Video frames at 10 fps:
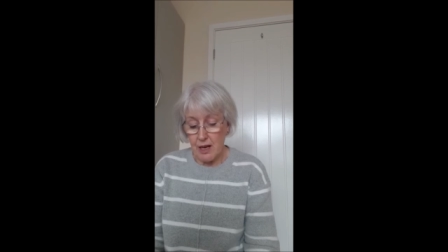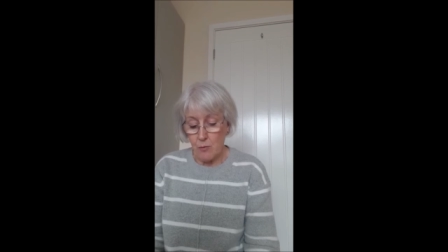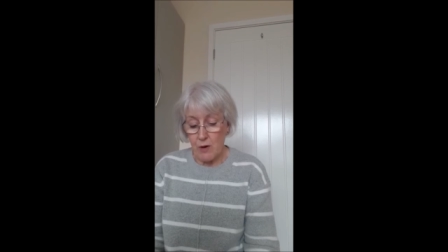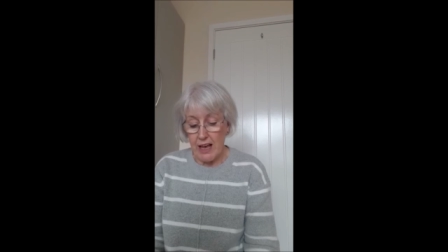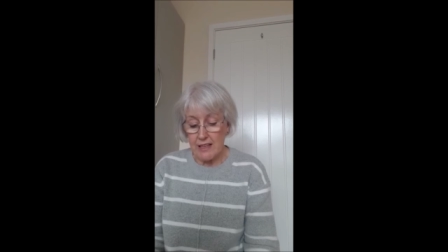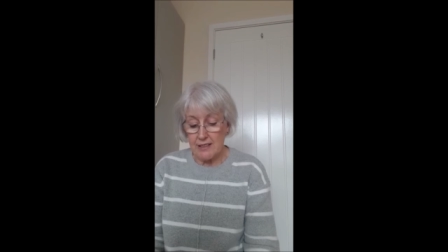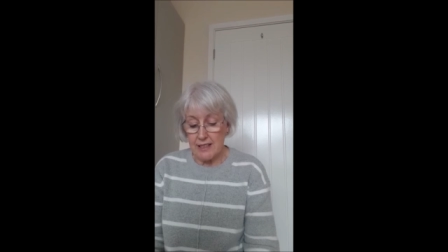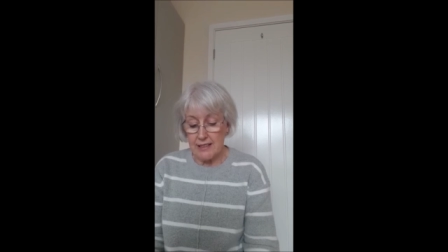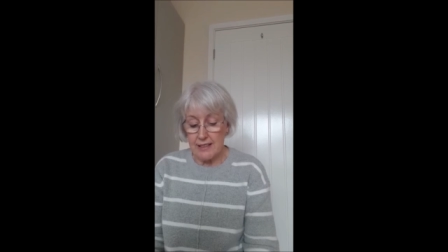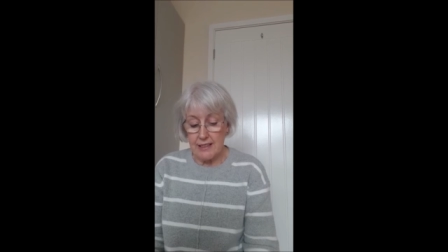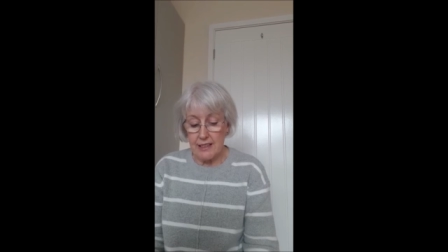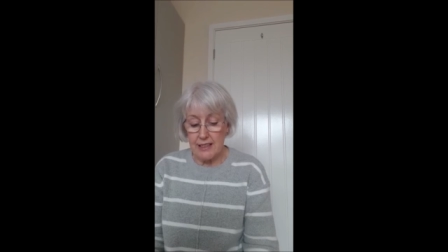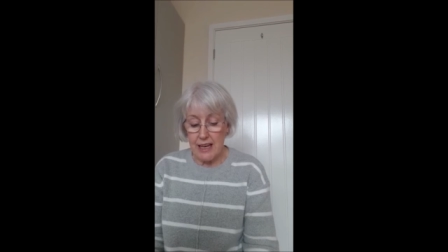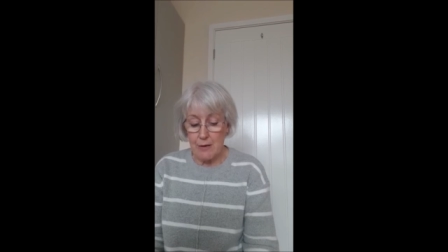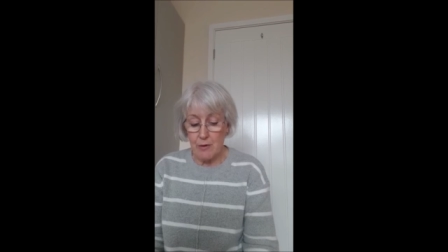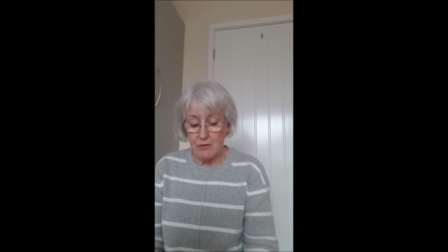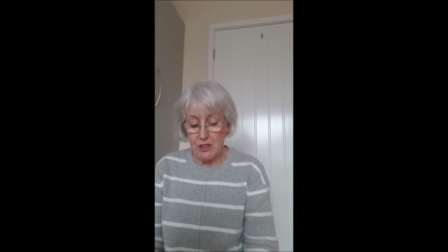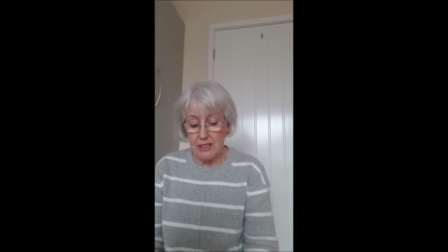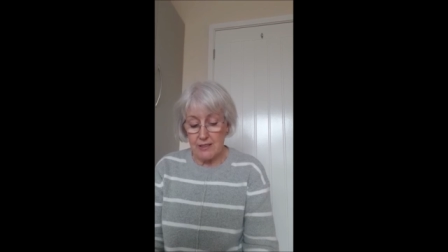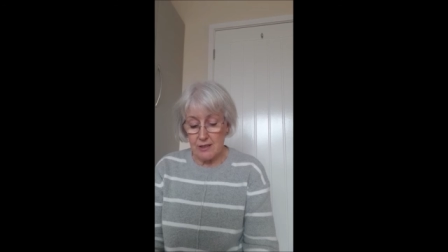And we ask this in the name of
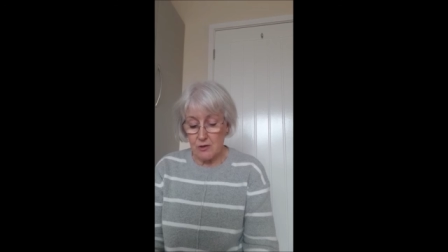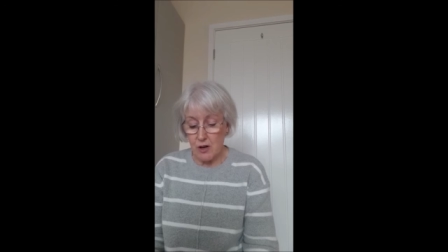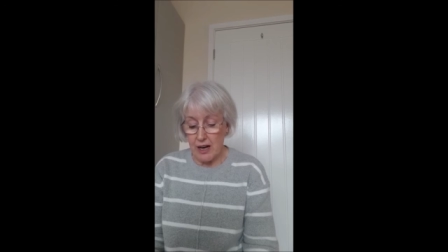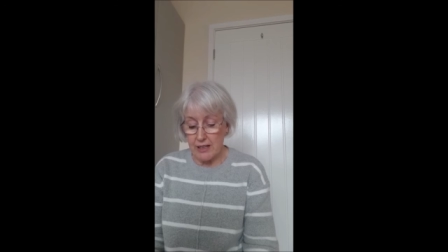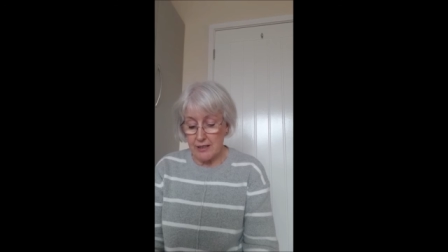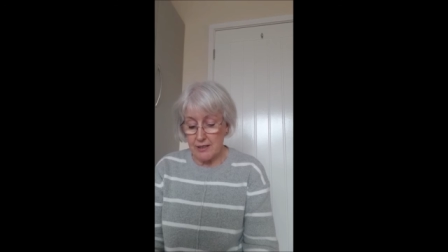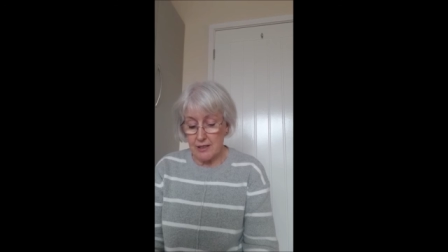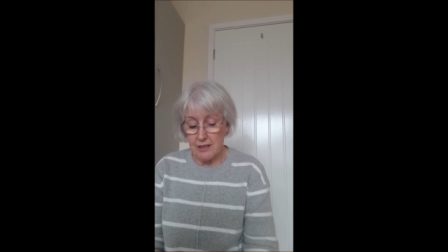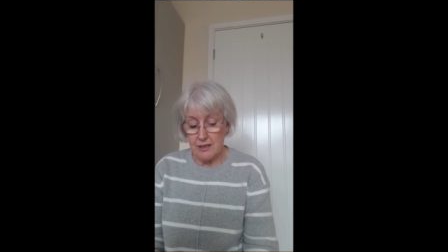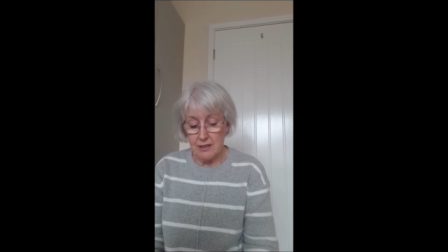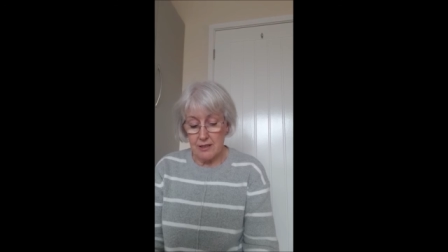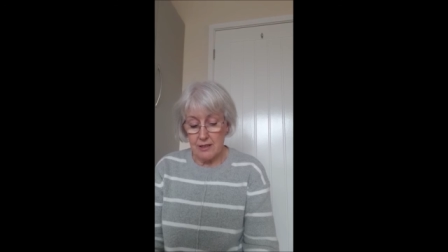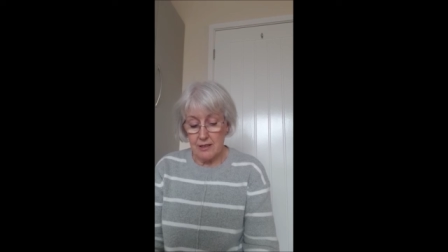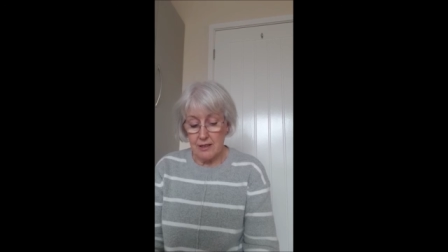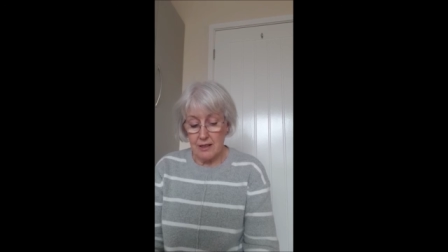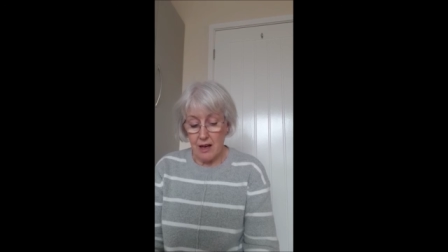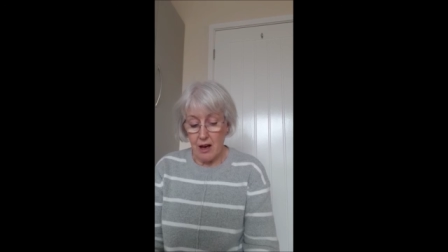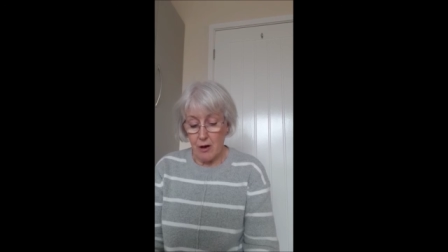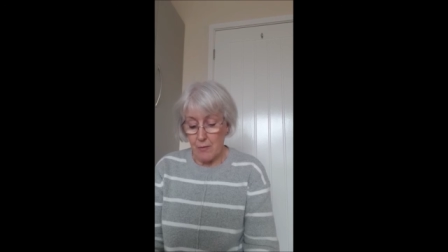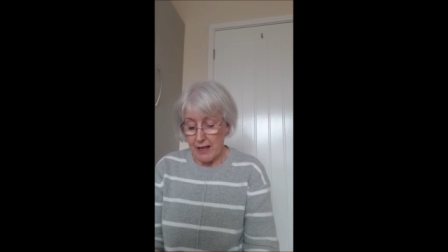Jesus Christ.
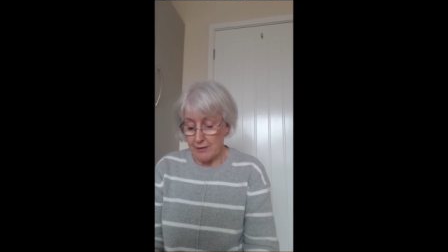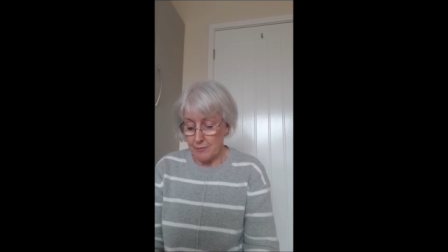Amen.